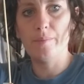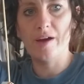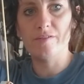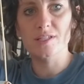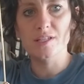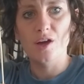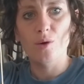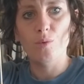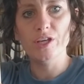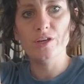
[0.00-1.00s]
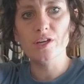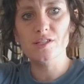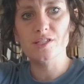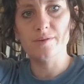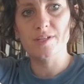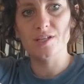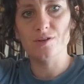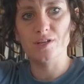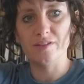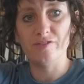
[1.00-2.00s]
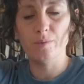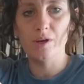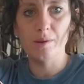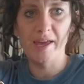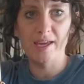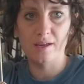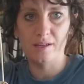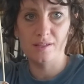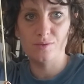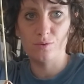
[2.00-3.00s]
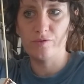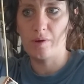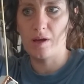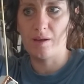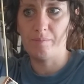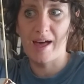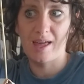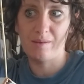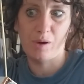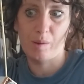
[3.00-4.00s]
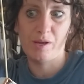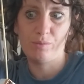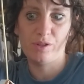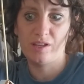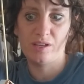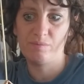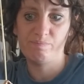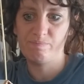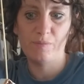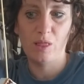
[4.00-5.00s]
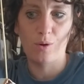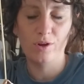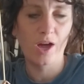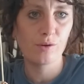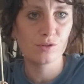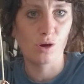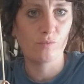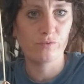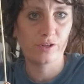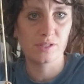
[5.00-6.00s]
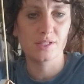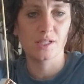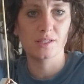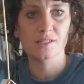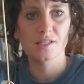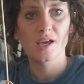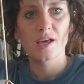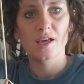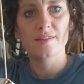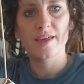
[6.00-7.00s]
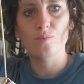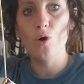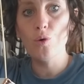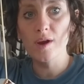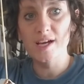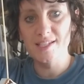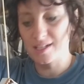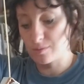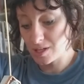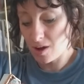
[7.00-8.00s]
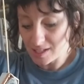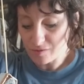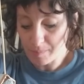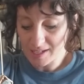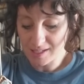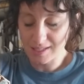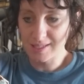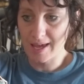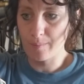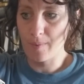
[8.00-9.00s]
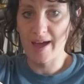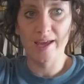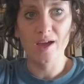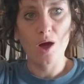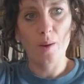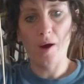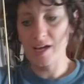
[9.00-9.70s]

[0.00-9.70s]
Whereas what you could do is you could, if you want to make a sort of a man puppet with a long coat on, for instance, then all I did, it was kind of made in the same way, but I